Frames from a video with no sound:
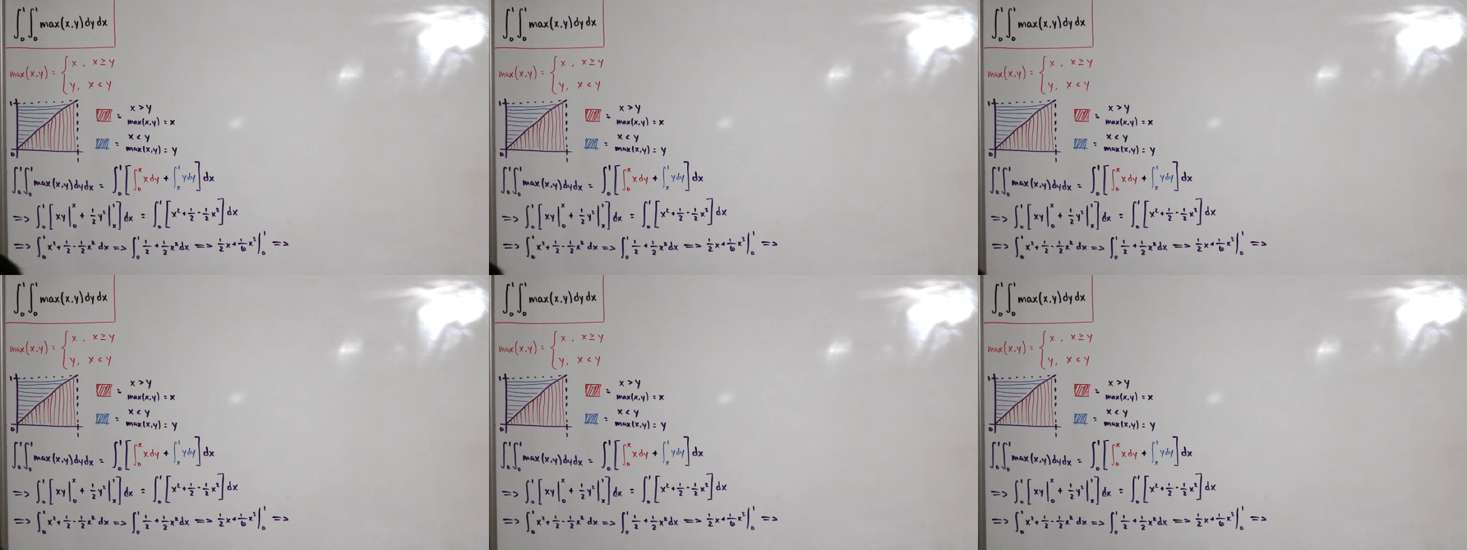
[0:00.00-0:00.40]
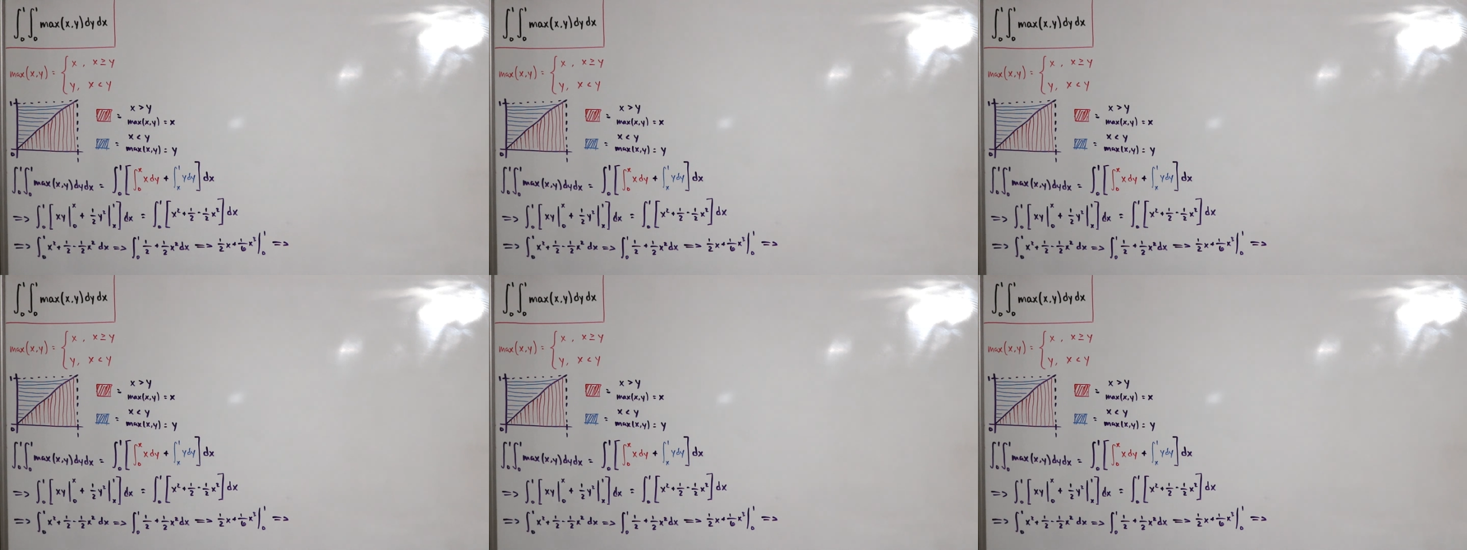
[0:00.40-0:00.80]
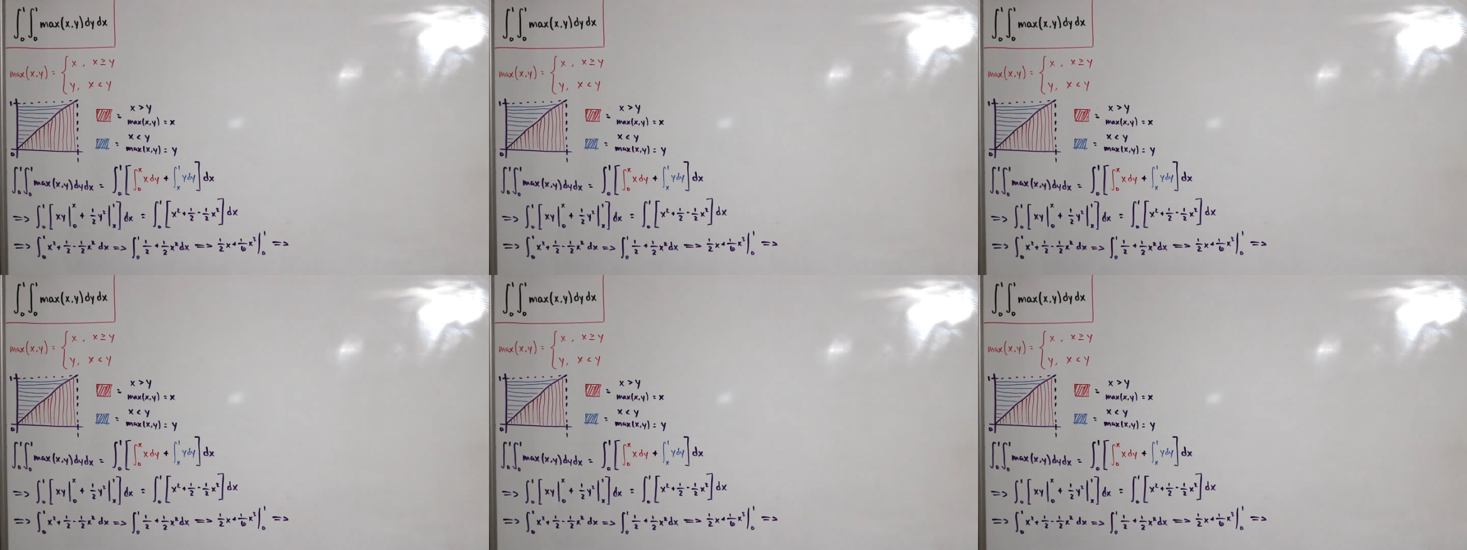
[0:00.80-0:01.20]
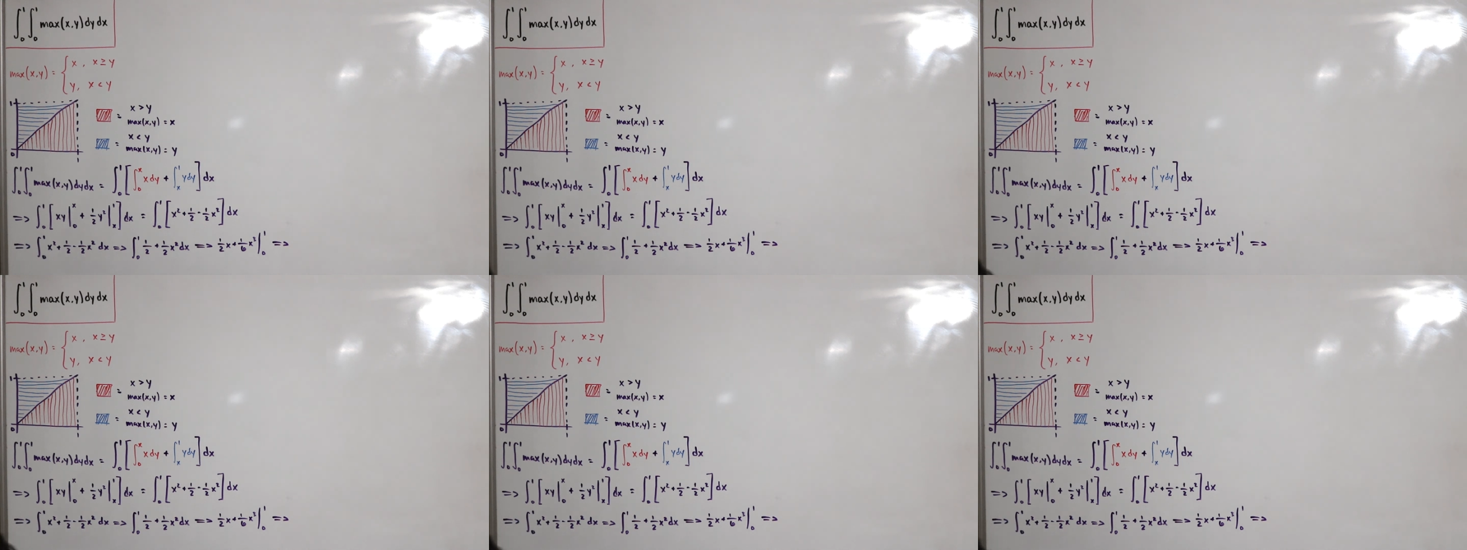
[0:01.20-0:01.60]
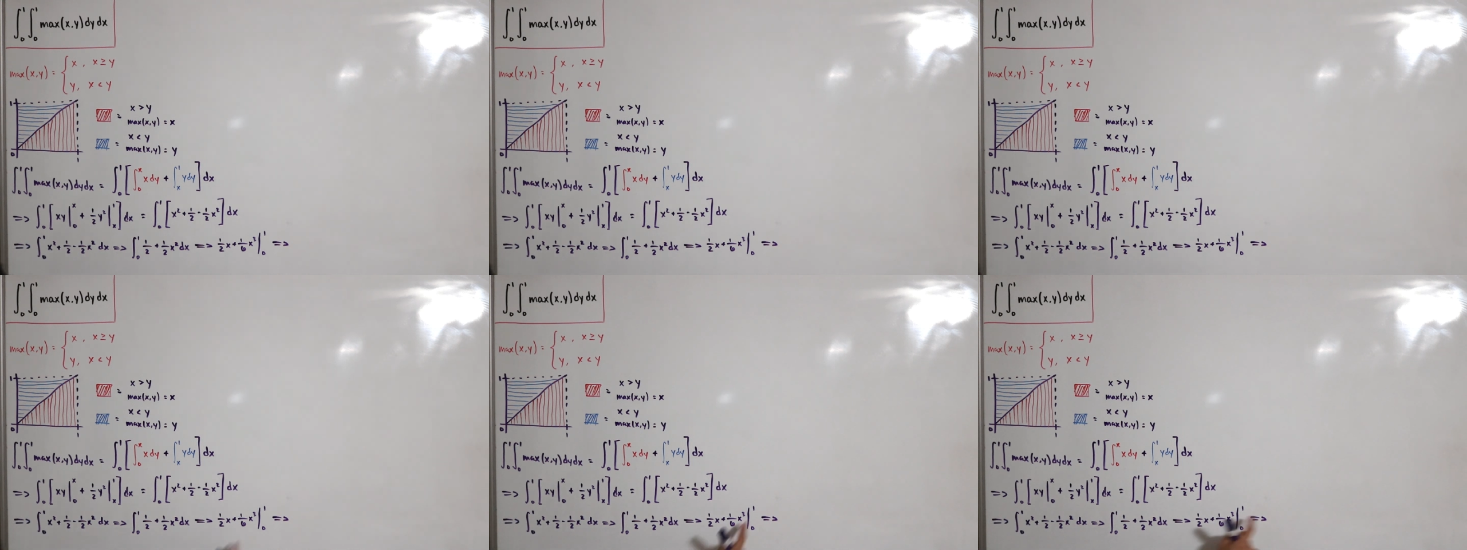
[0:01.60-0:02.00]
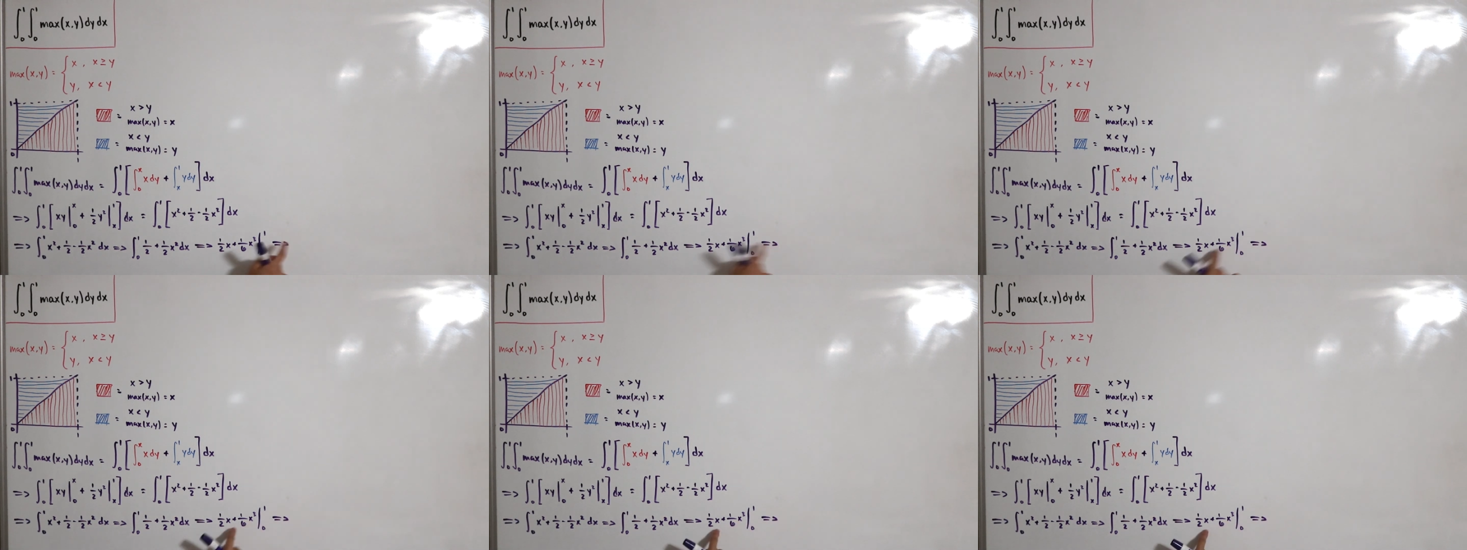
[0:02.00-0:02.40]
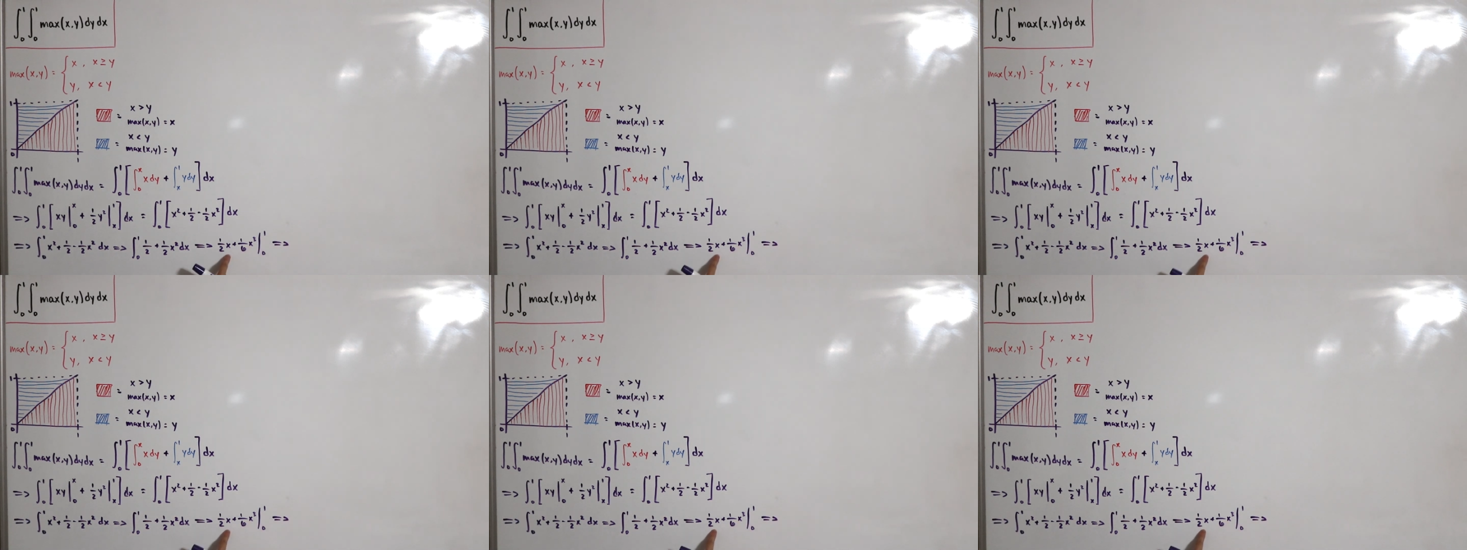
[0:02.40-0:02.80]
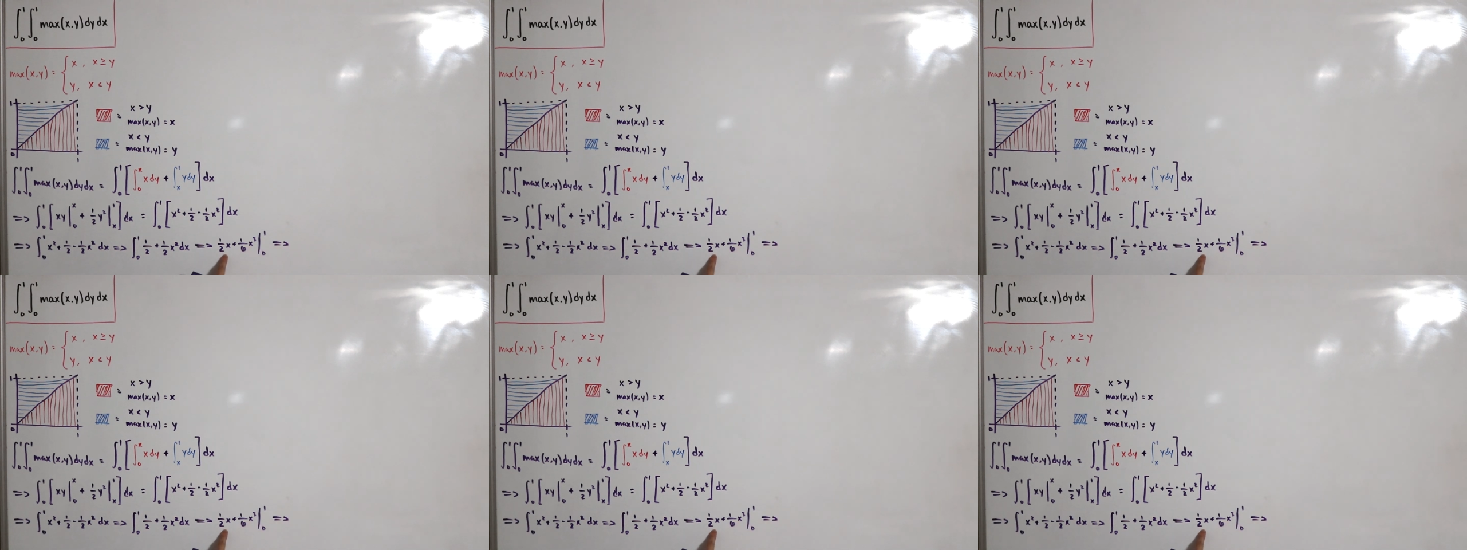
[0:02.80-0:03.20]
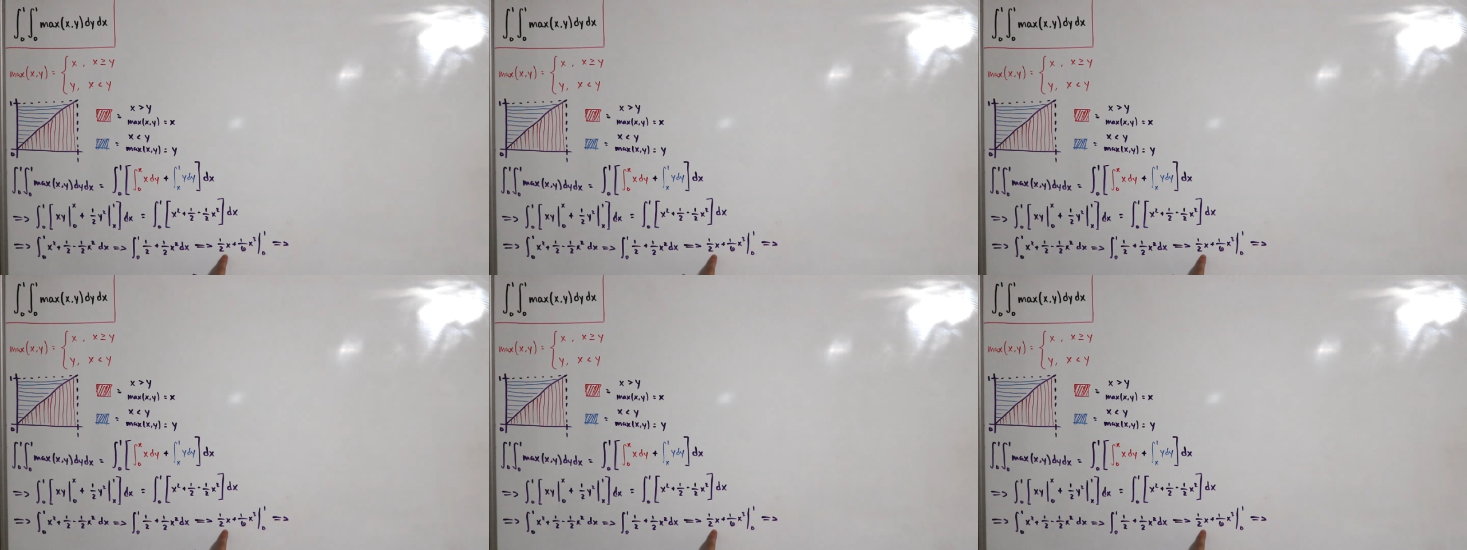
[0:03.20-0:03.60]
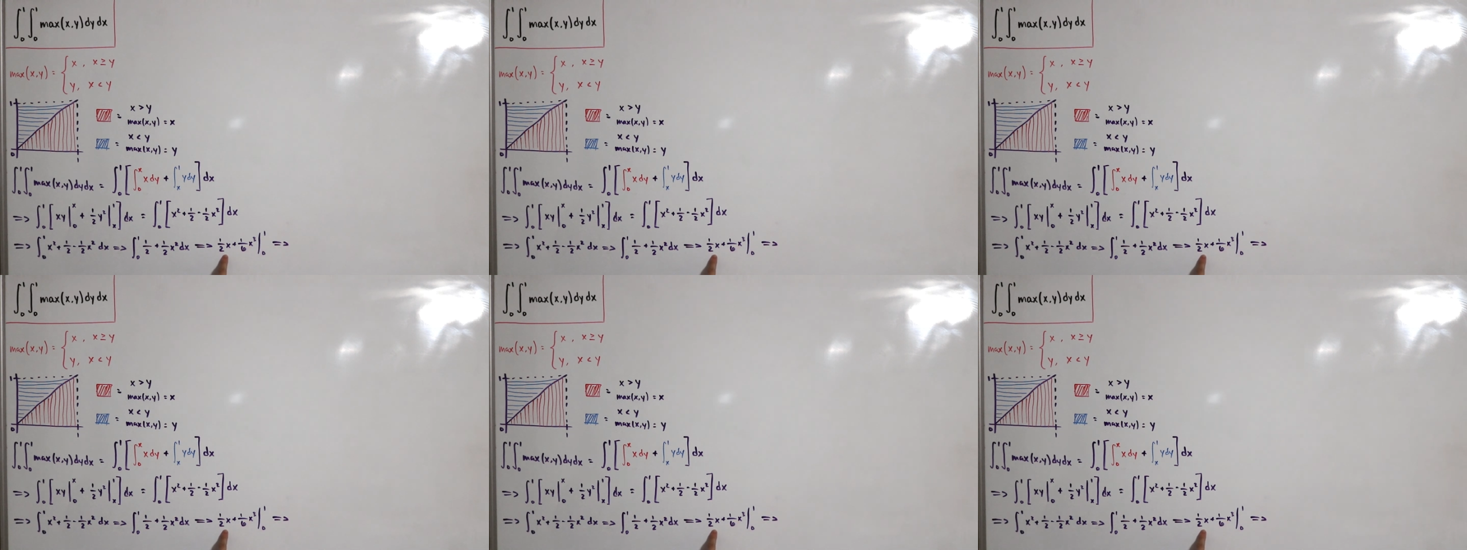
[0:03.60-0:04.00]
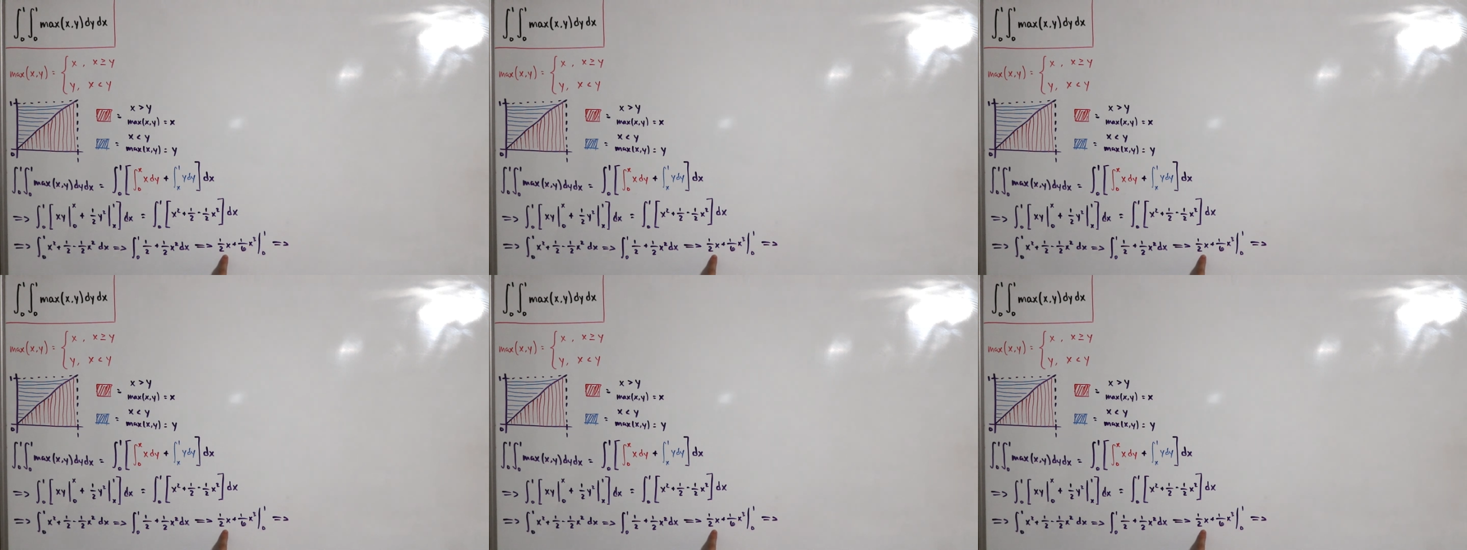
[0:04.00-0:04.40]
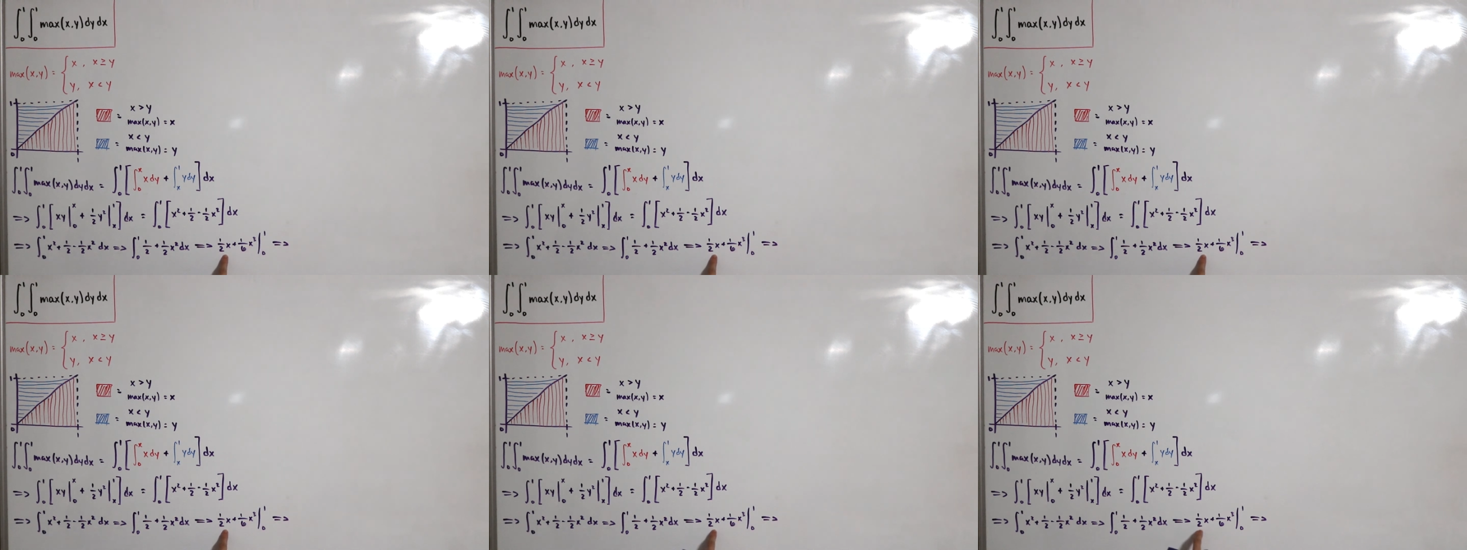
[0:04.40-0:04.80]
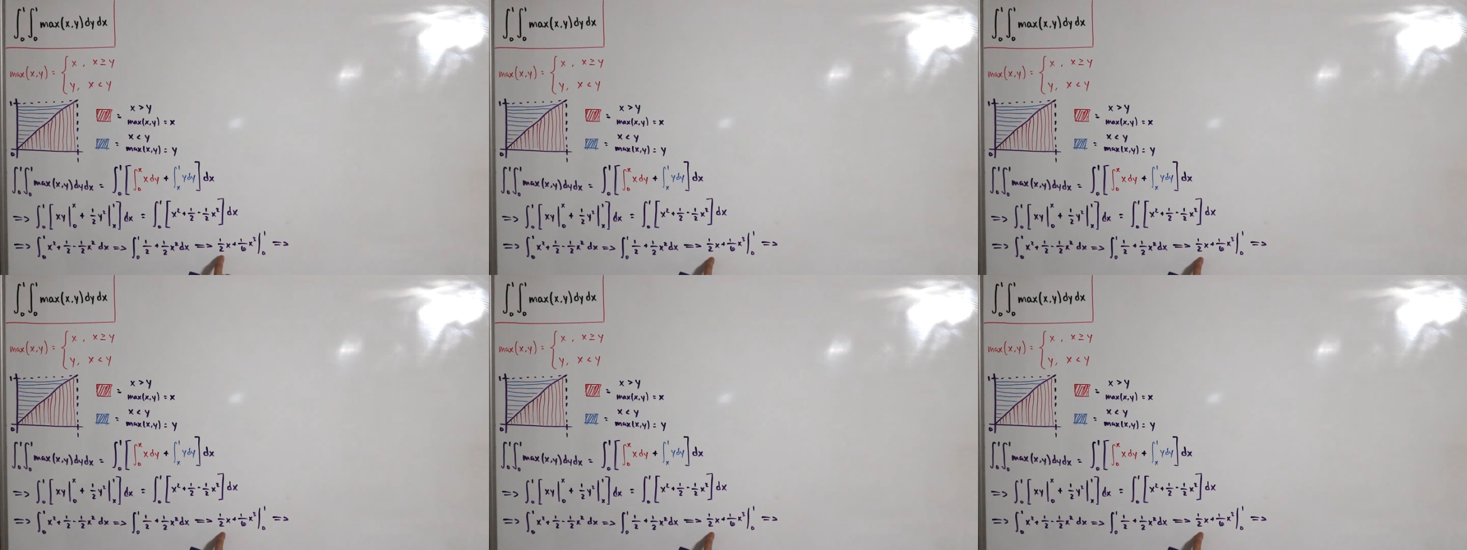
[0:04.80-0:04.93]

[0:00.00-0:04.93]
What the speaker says: No face is visible, so there are no lips to read.